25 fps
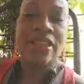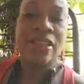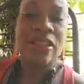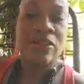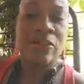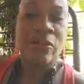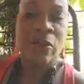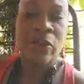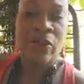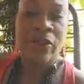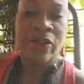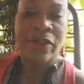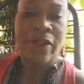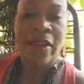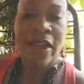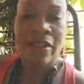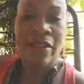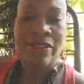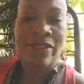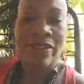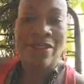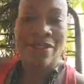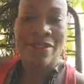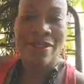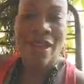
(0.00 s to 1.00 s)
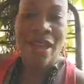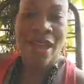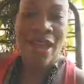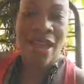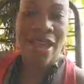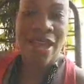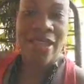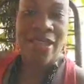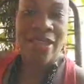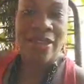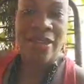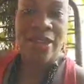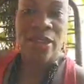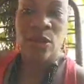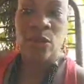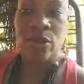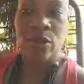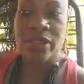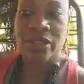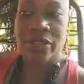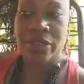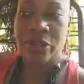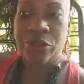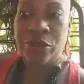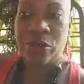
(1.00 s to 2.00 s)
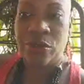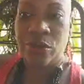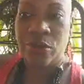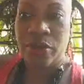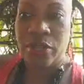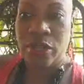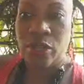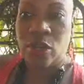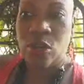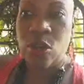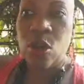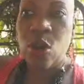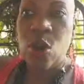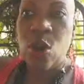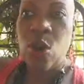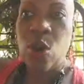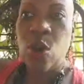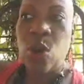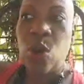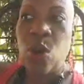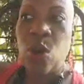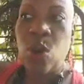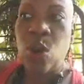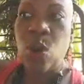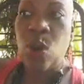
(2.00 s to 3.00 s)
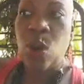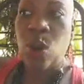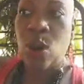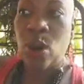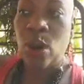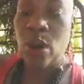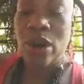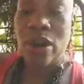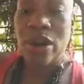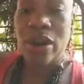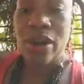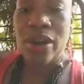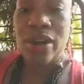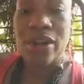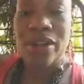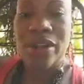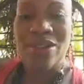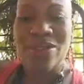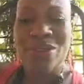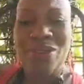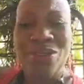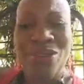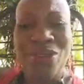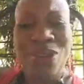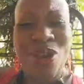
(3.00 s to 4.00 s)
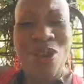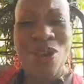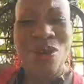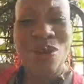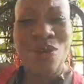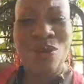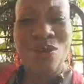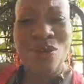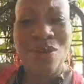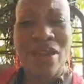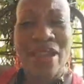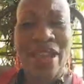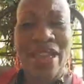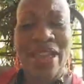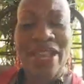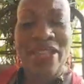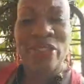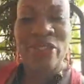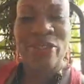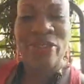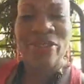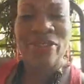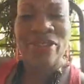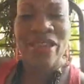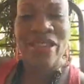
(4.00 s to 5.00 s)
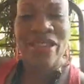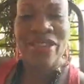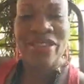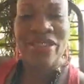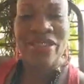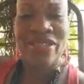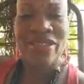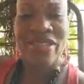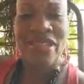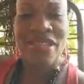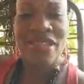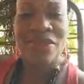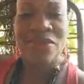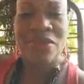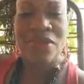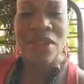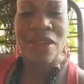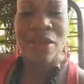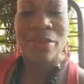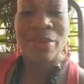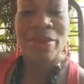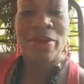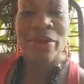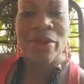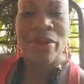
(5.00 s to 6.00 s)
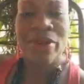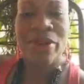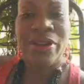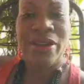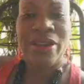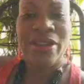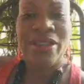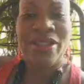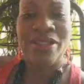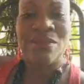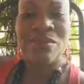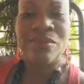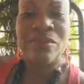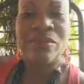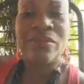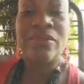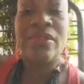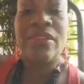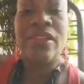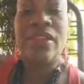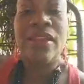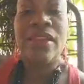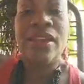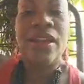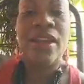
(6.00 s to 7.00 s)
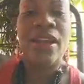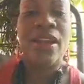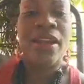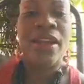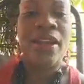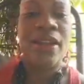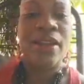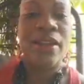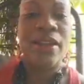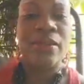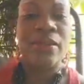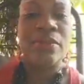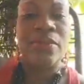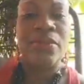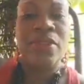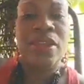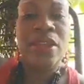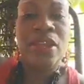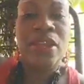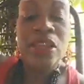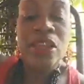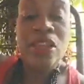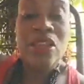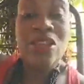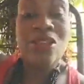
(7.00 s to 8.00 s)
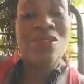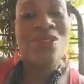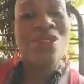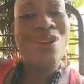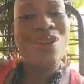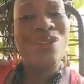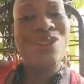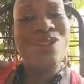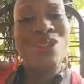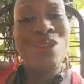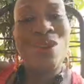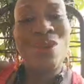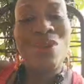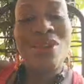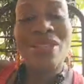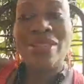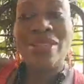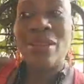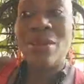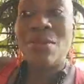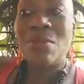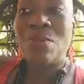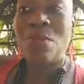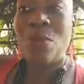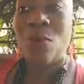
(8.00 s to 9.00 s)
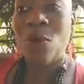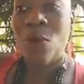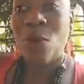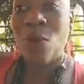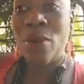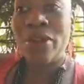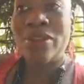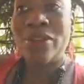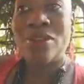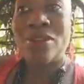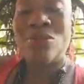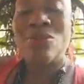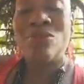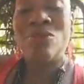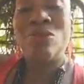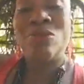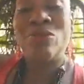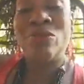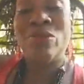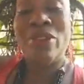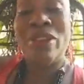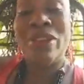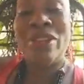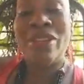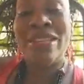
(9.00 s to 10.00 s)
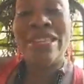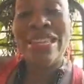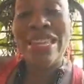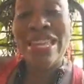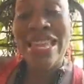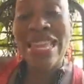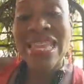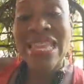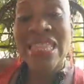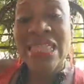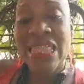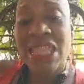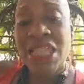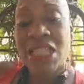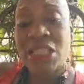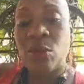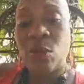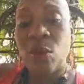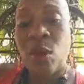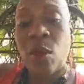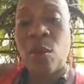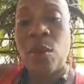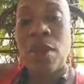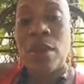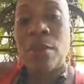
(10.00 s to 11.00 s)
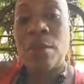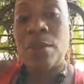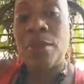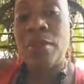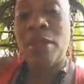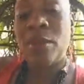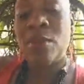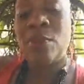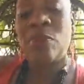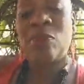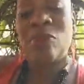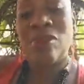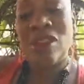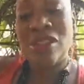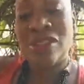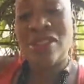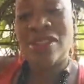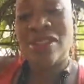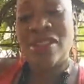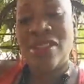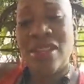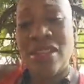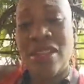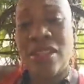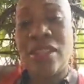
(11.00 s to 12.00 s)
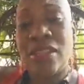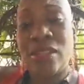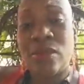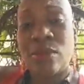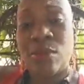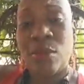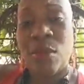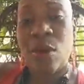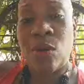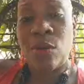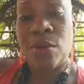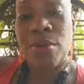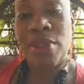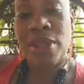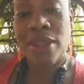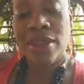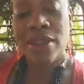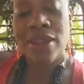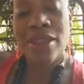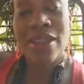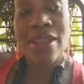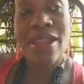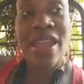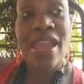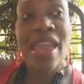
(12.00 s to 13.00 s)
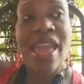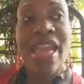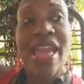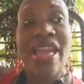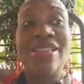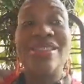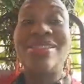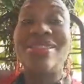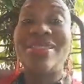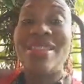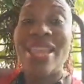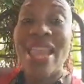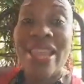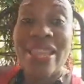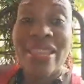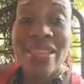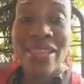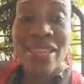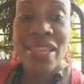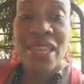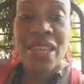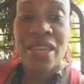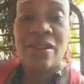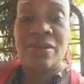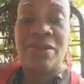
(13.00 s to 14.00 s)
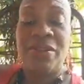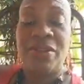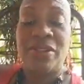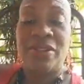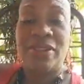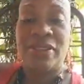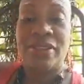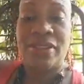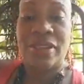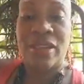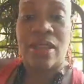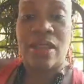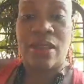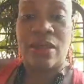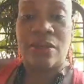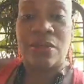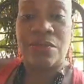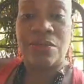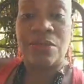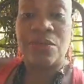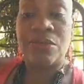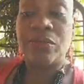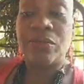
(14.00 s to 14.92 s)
coronavirus and die, and they don't get to do it. Or, hey, Shulanda, thanks for coming on. So it's important to really, in this moment, be present in this moment and take care of yourself